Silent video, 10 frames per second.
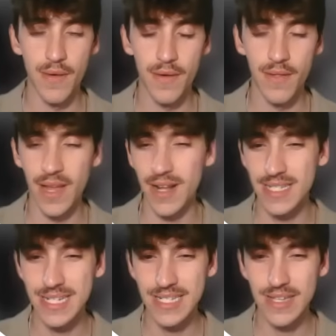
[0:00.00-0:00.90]
like
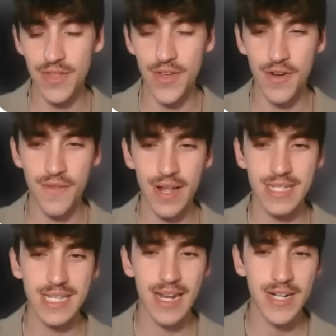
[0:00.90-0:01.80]
6 Thunder Fangs,
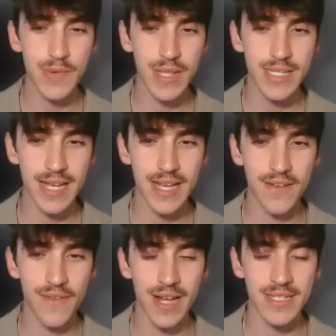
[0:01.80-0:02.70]
connect with the Psychic
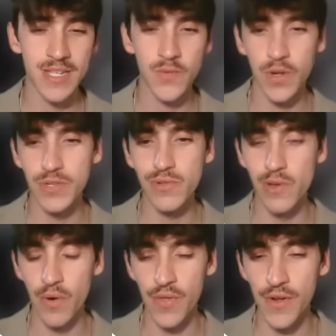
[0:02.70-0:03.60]
Fangs as well to
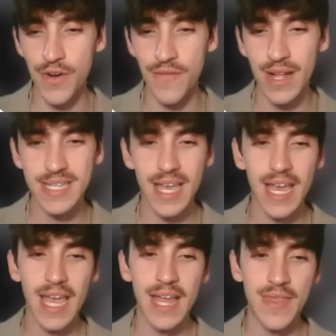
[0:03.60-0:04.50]
lower their defense,
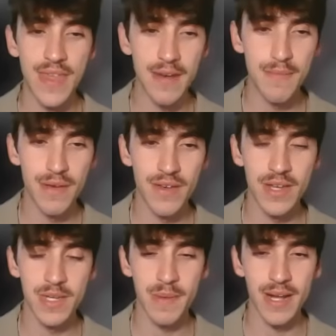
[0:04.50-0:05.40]
and then pivot
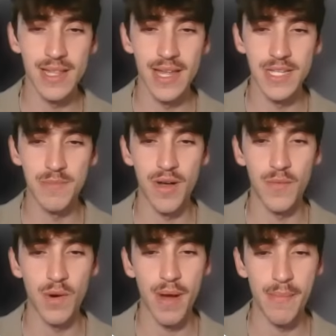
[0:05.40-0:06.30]
into my Golisopod
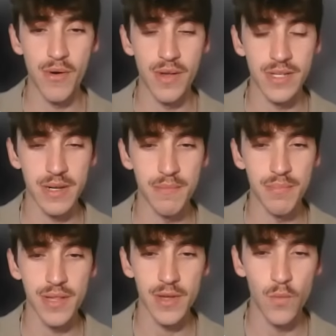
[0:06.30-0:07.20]
where my opponent is
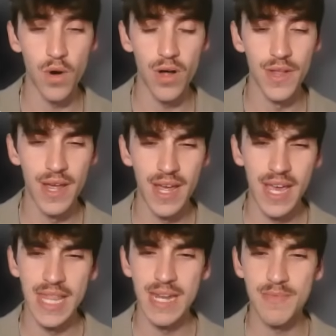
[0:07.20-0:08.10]
completely walled.
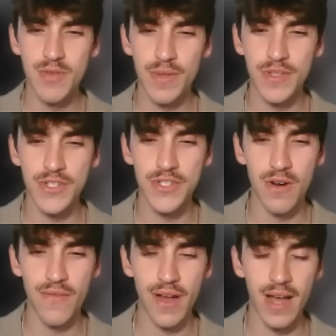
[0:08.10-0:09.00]
They end up throwing the Surf.